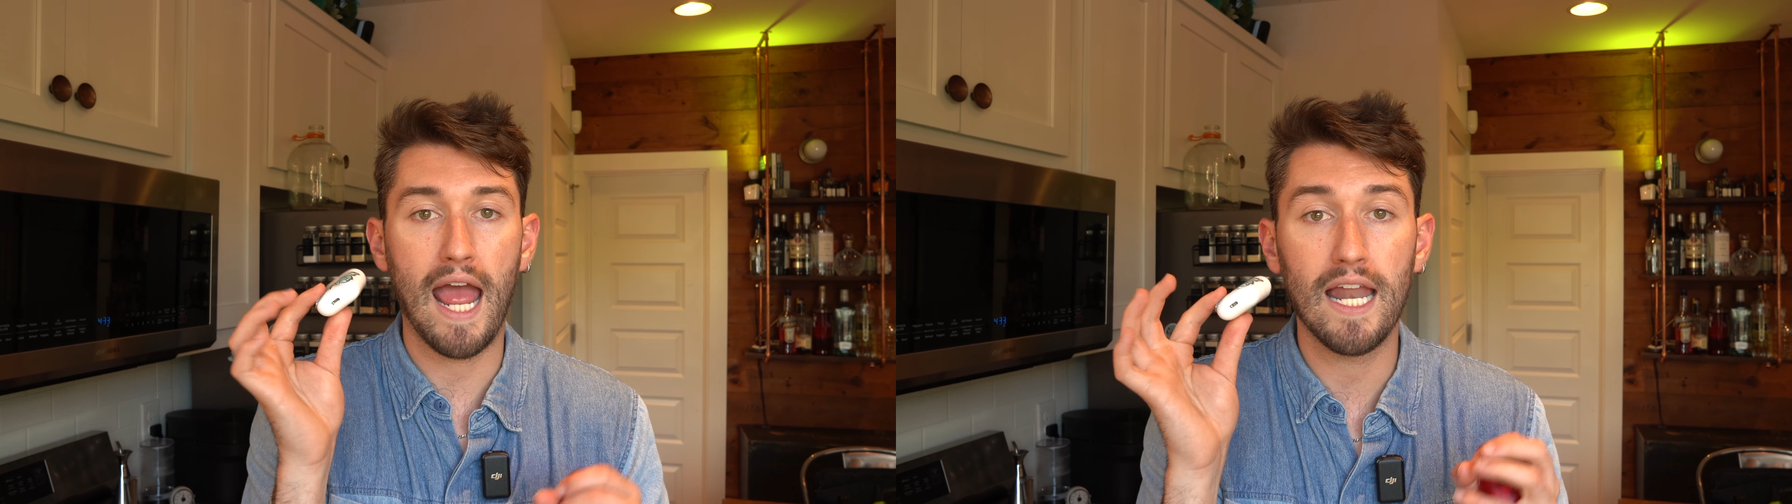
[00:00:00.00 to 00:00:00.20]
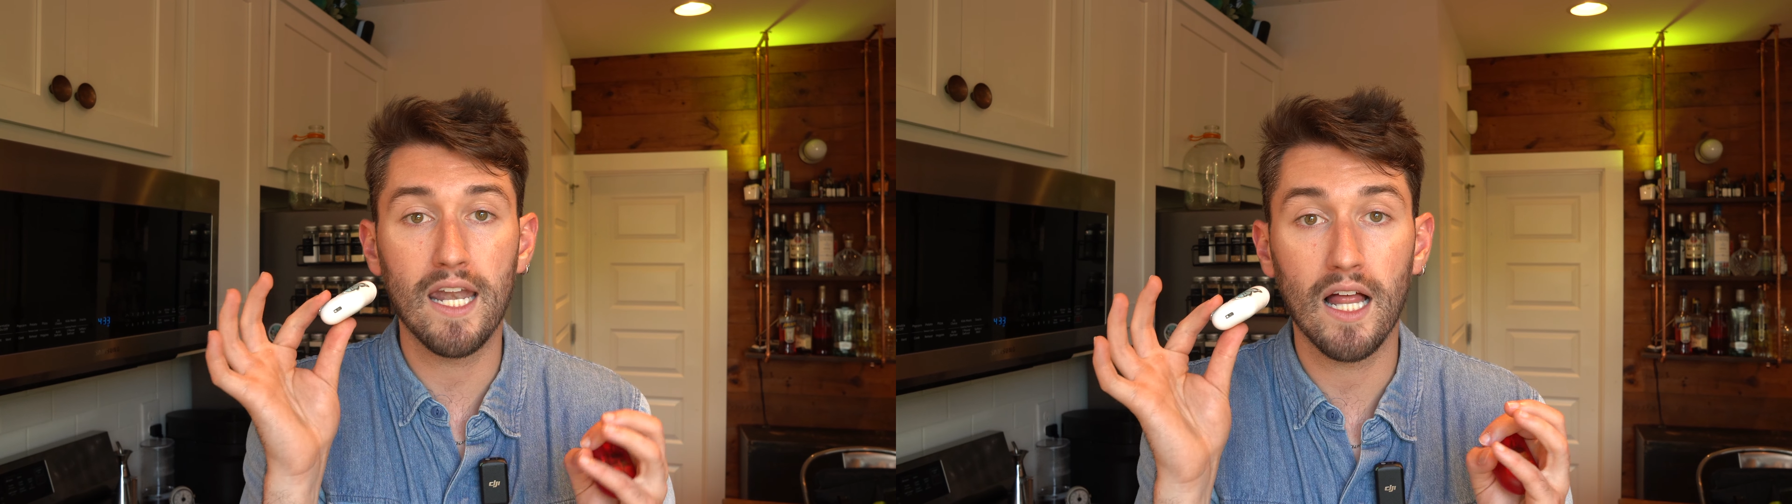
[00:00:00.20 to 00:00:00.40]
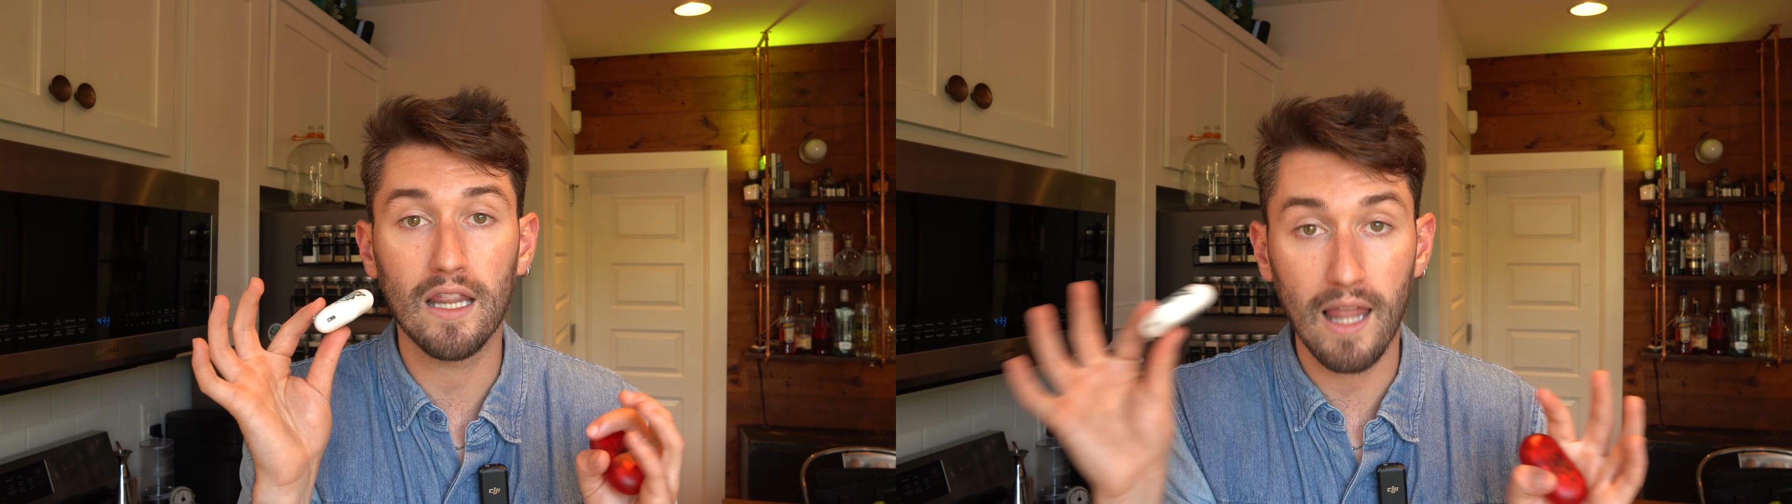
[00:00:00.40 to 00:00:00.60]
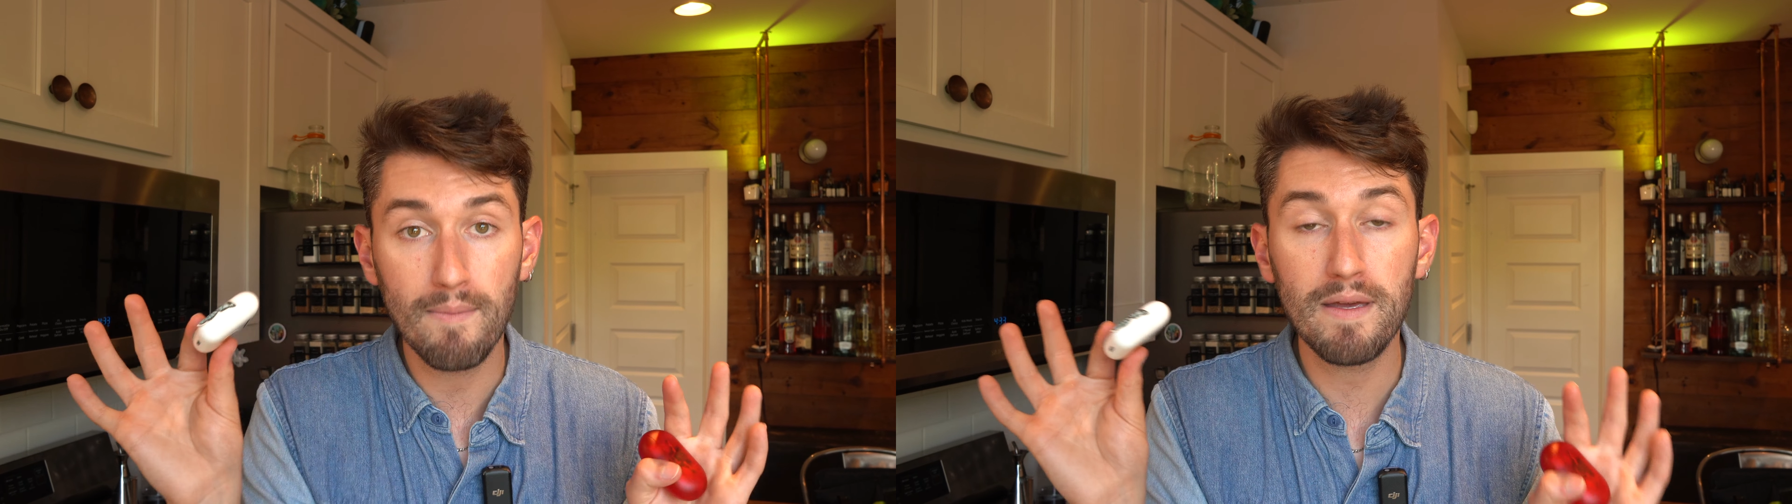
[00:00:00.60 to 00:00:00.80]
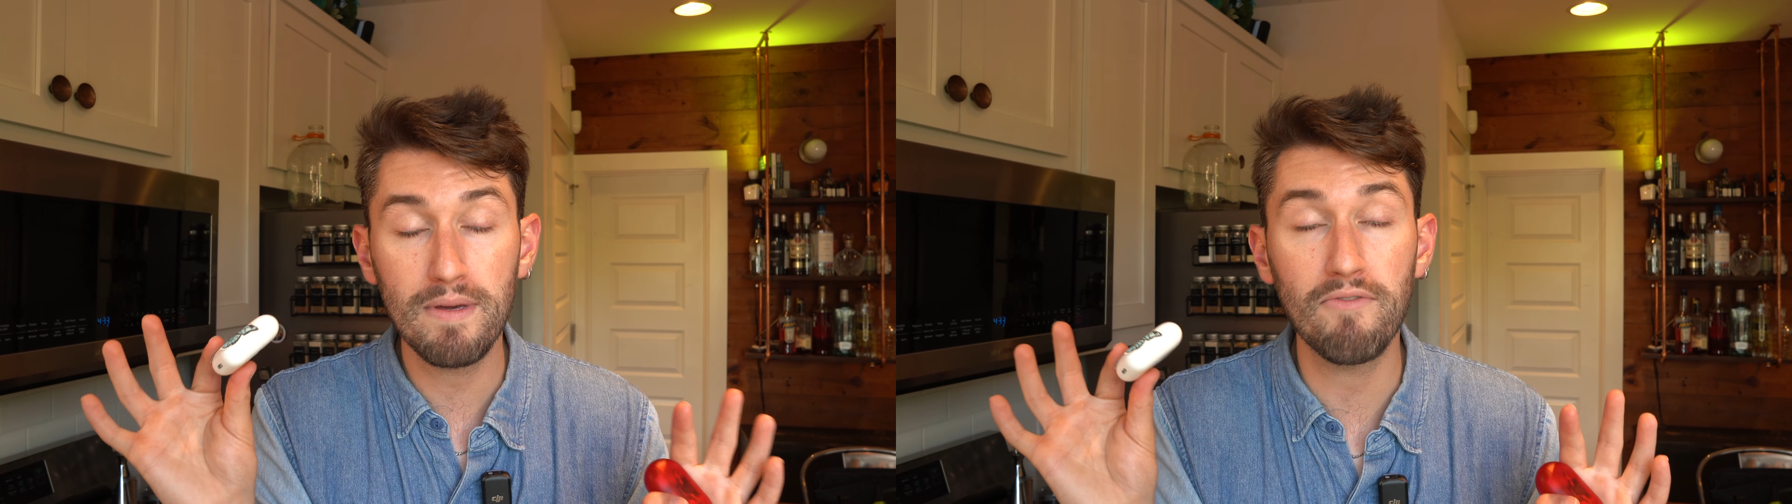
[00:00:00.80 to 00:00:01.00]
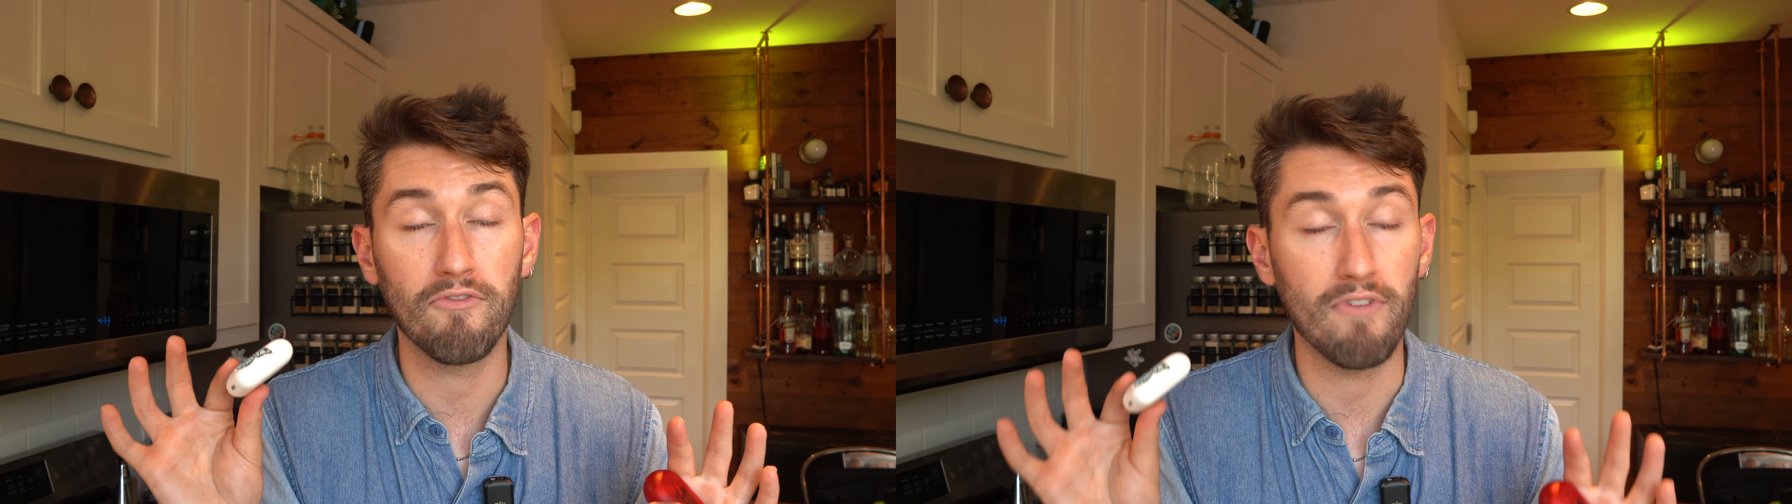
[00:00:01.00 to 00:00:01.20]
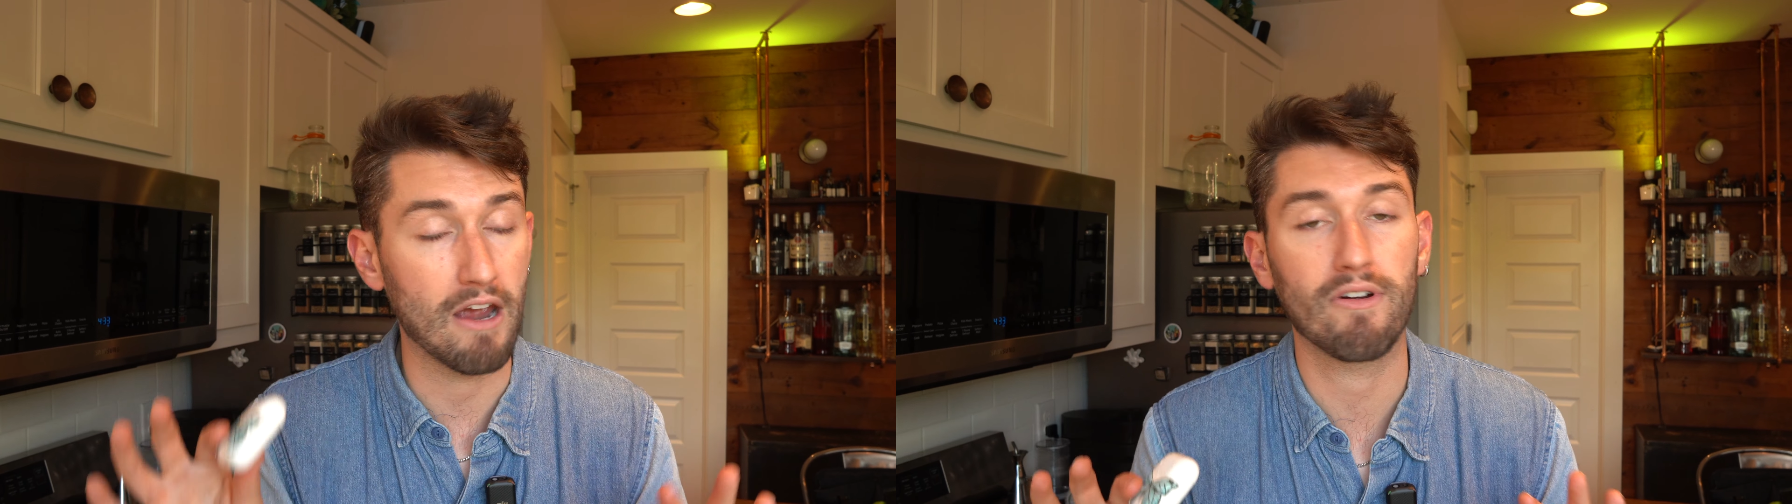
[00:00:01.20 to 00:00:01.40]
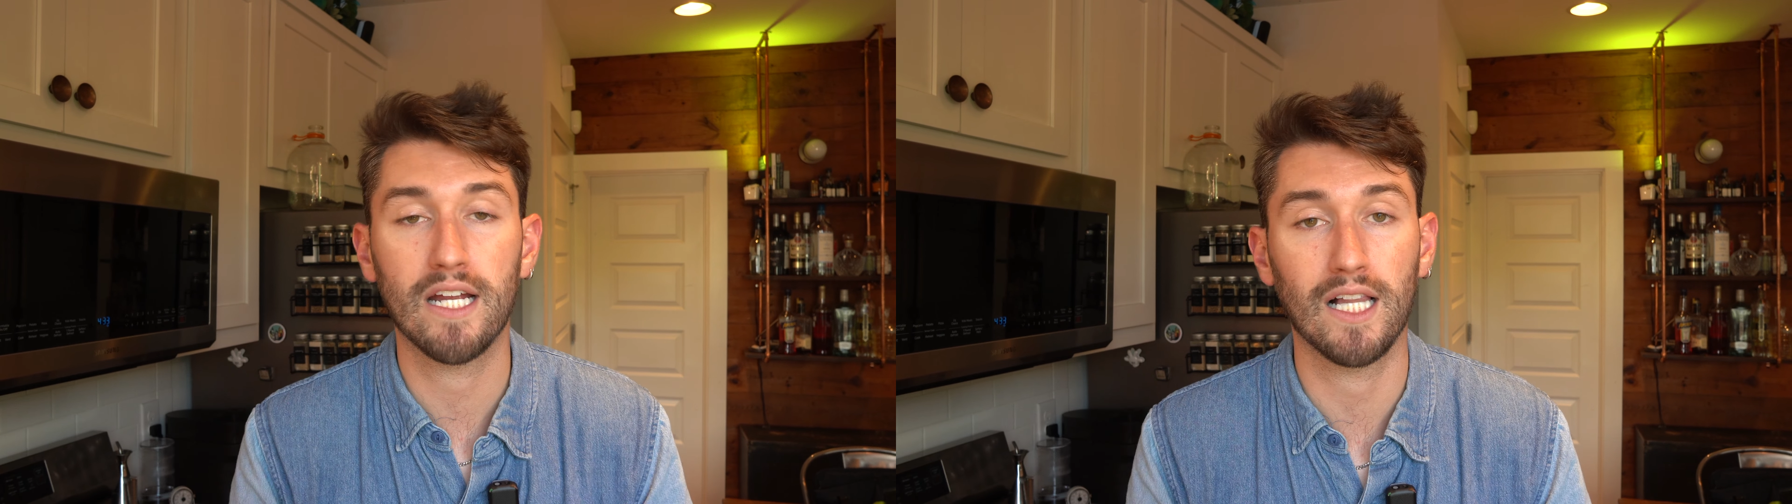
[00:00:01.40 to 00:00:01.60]
And let me be
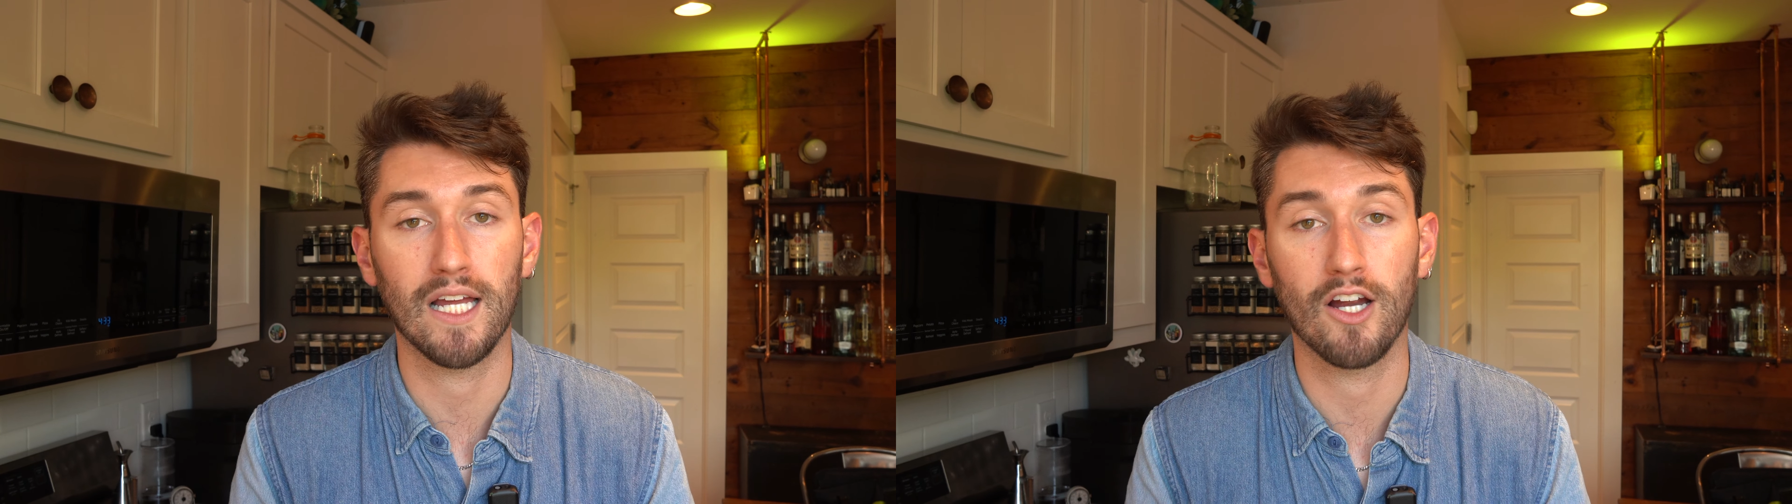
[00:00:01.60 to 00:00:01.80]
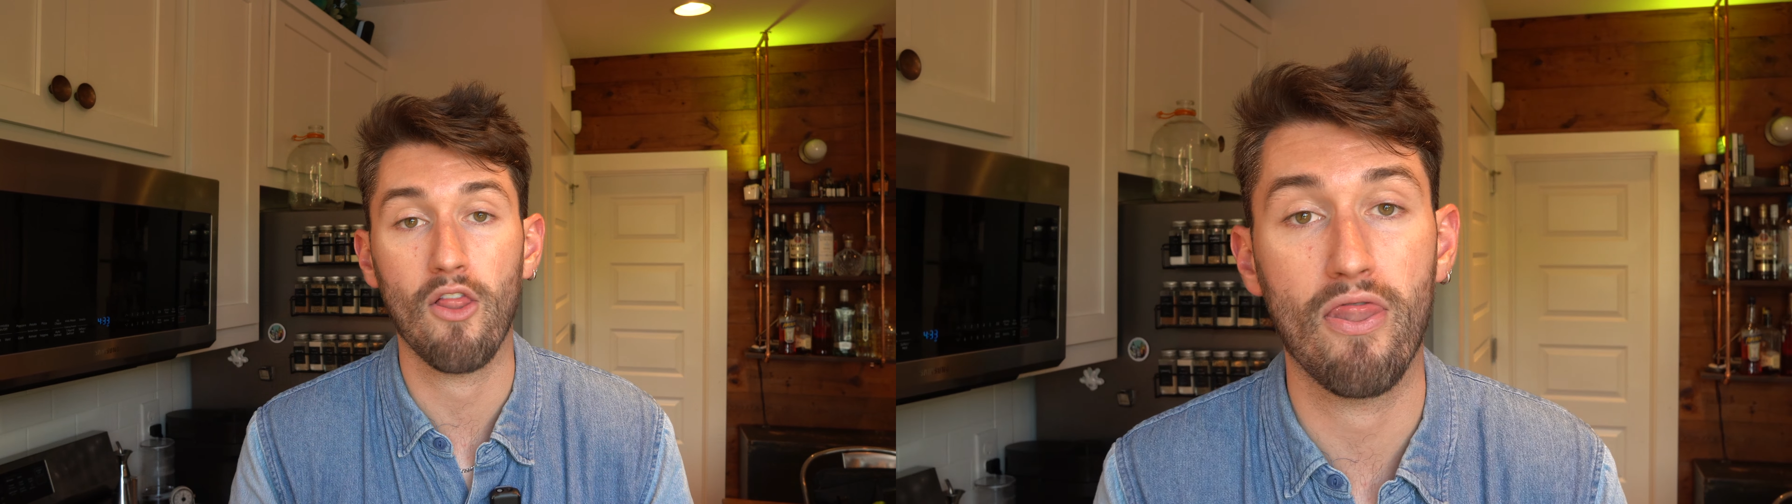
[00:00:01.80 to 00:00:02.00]
very clear,